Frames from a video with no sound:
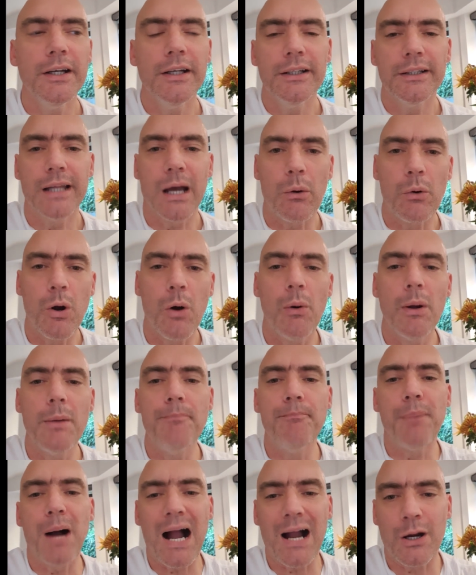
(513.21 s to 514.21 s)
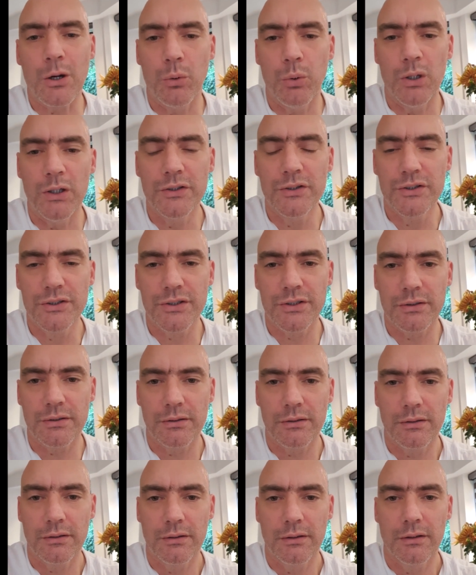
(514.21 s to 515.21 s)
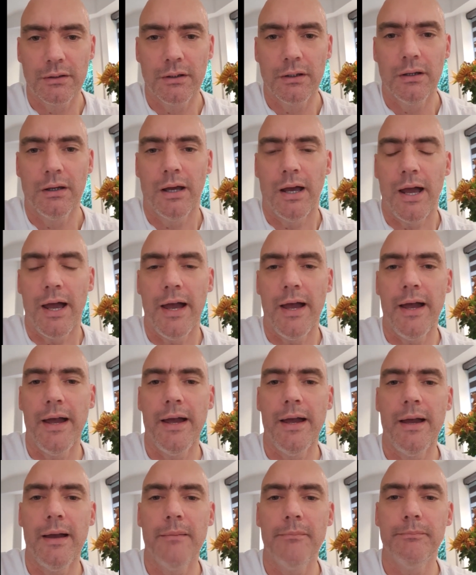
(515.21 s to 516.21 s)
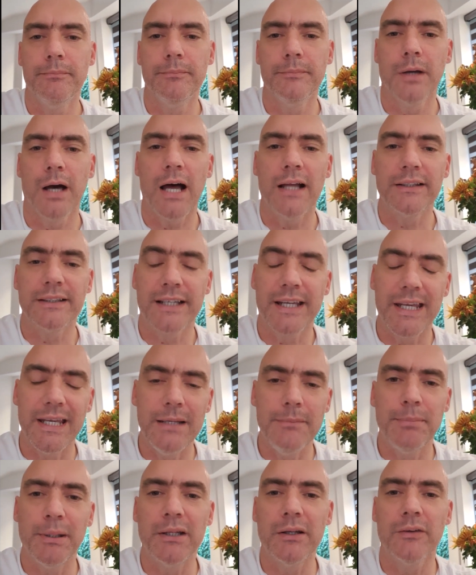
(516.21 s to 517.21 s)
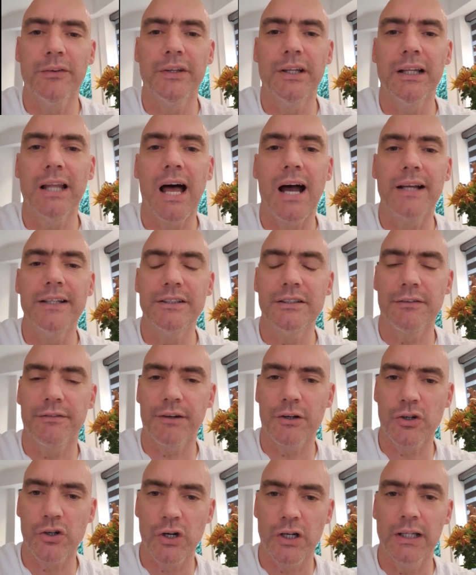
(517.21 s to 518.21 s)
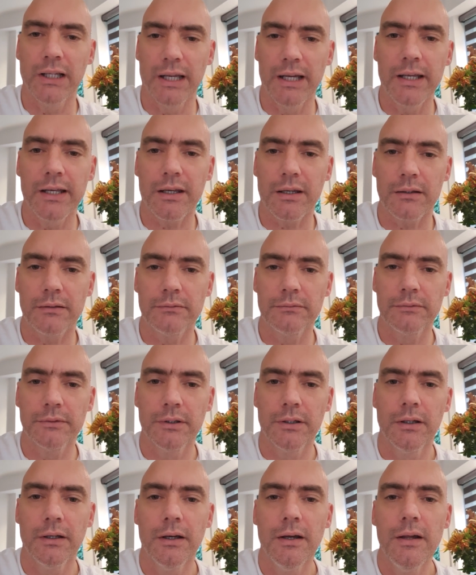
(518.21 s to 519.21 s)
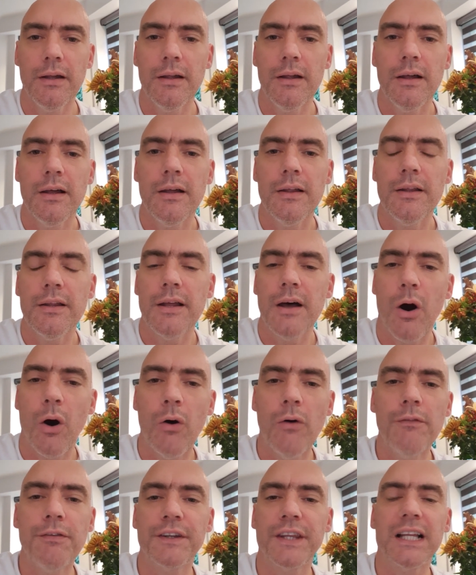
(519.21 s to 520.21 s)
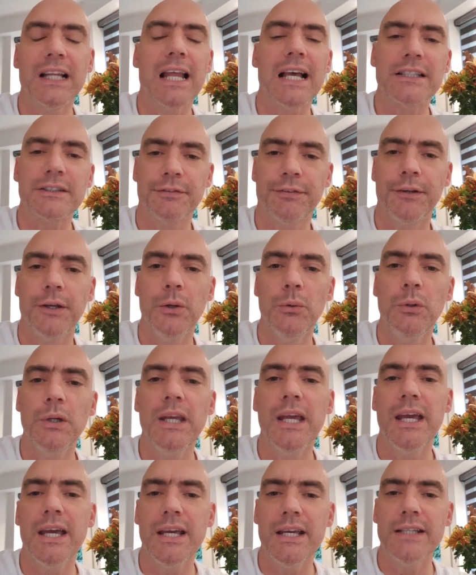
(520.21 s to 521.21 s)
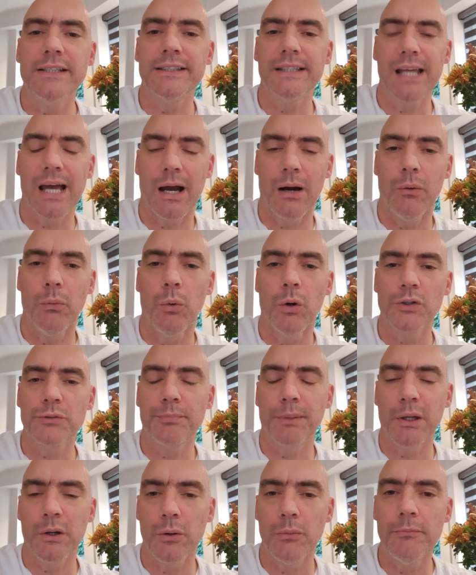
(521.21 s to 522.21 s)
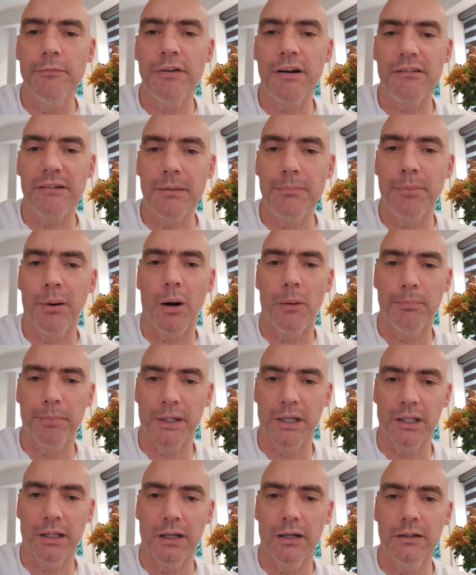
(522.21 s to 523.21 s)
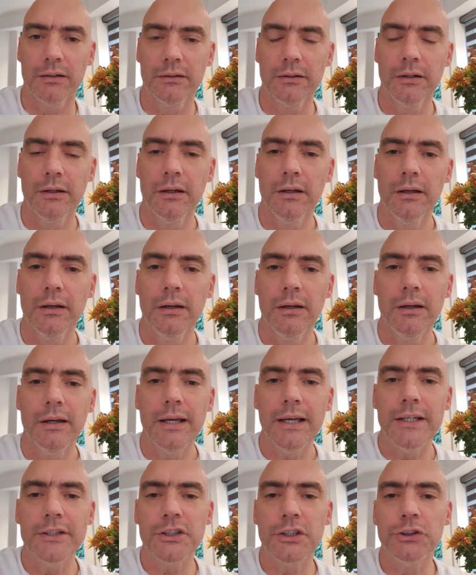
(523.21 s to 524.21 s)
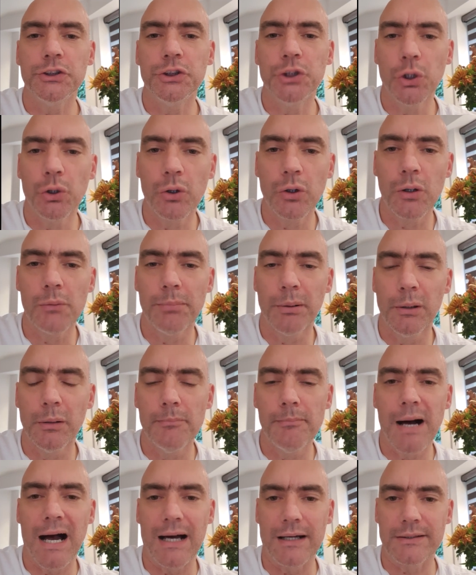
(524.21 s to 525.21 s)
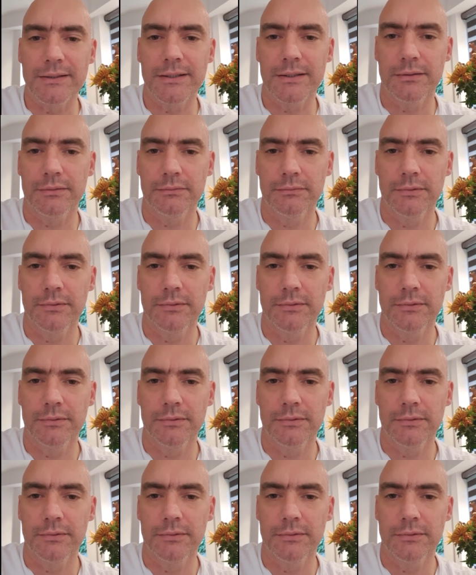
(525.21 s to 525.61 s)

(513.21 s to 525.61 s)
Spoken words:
Now going backwards and keeping on the lines of acrylic, over the last few years now, what's become very popular is a durable matte.